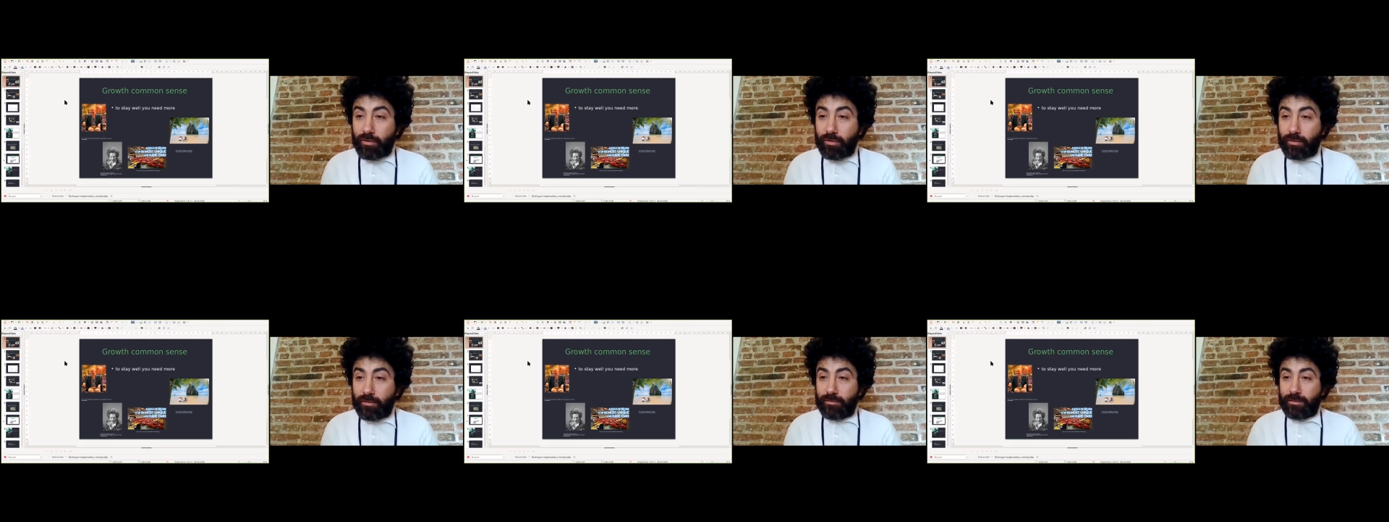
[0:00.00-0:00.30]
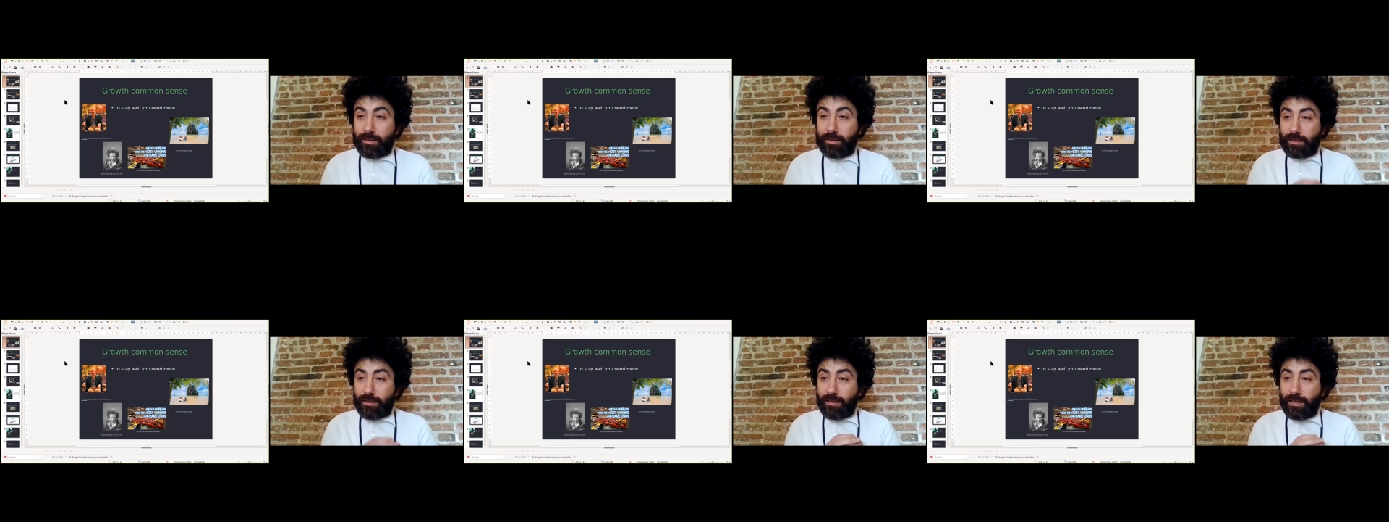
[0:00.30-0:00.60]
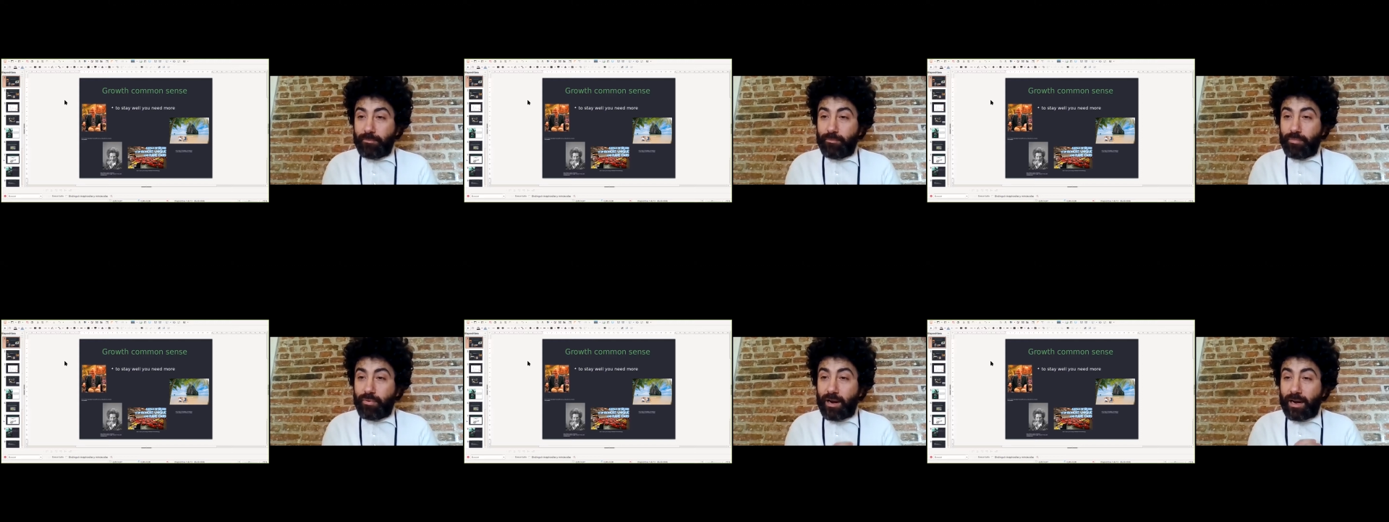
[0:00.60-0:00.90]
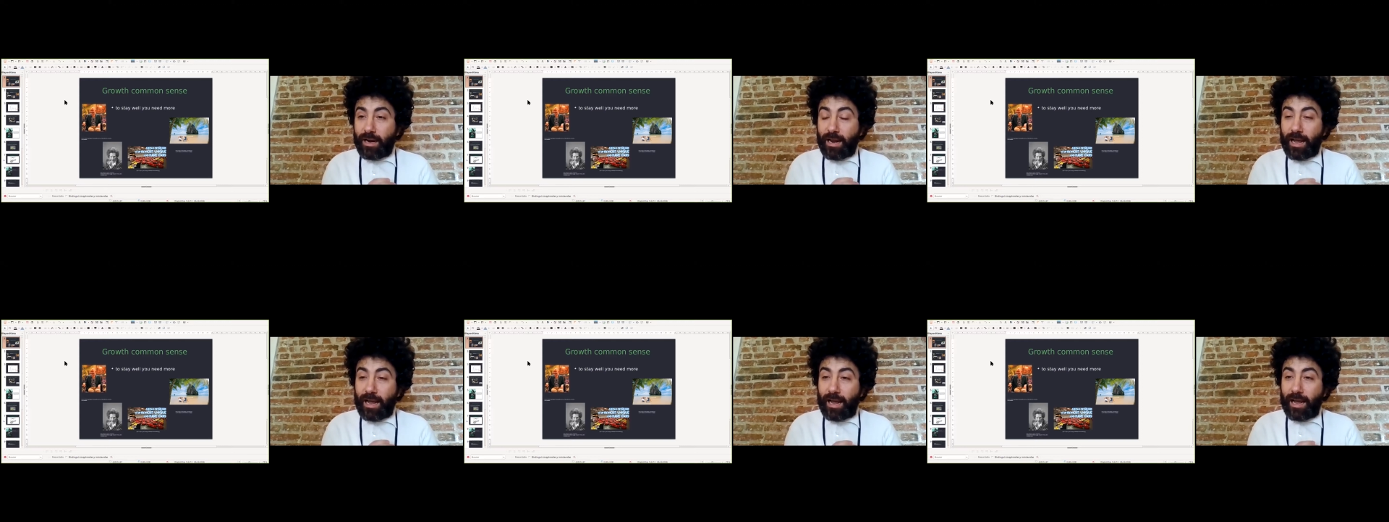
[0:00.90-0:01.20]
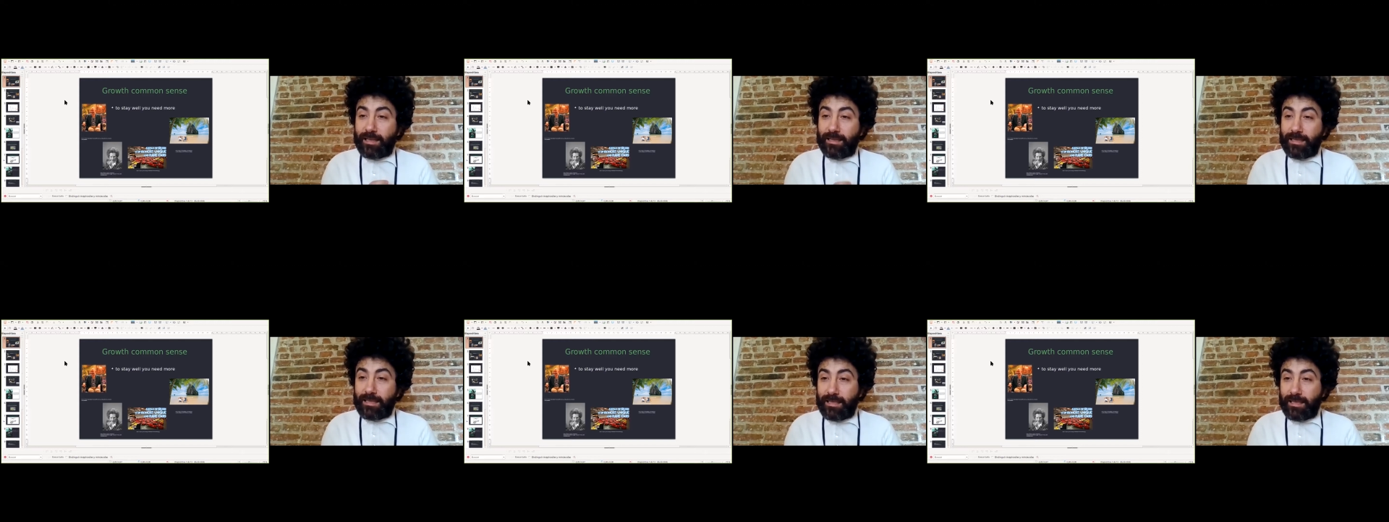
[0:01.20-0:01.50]
the liberal
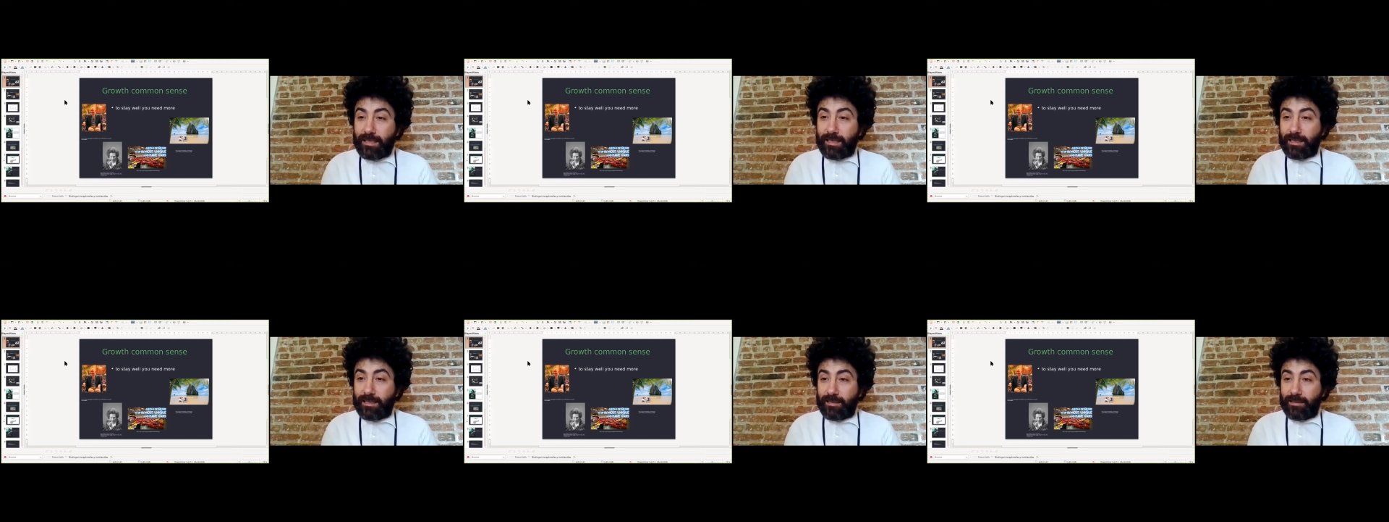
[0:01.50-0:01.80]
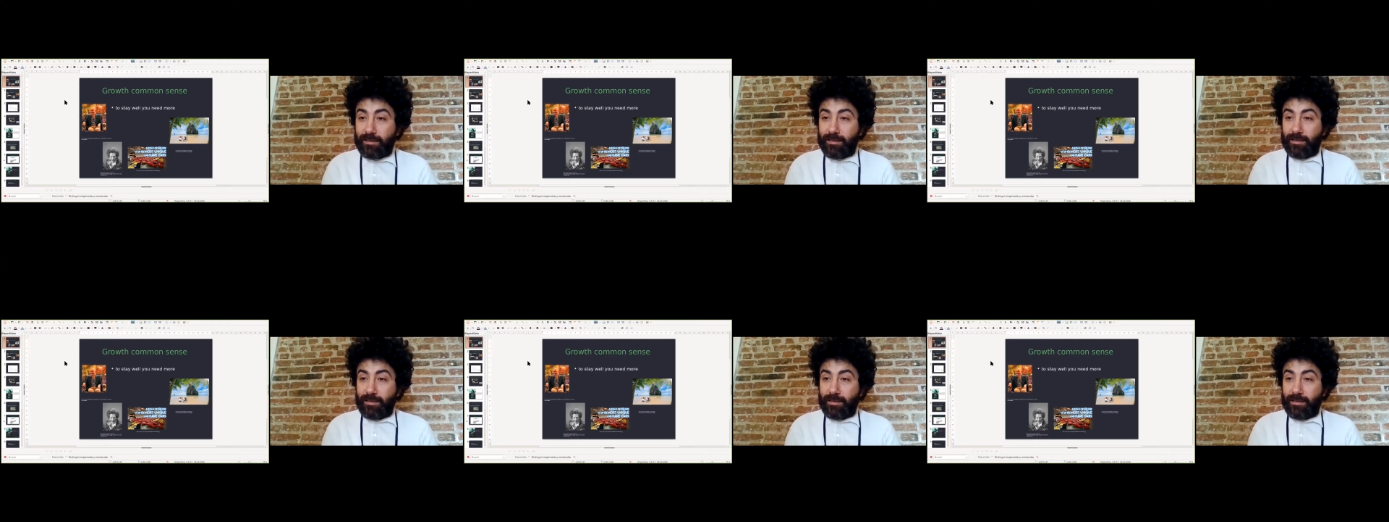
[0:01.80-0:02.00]
idea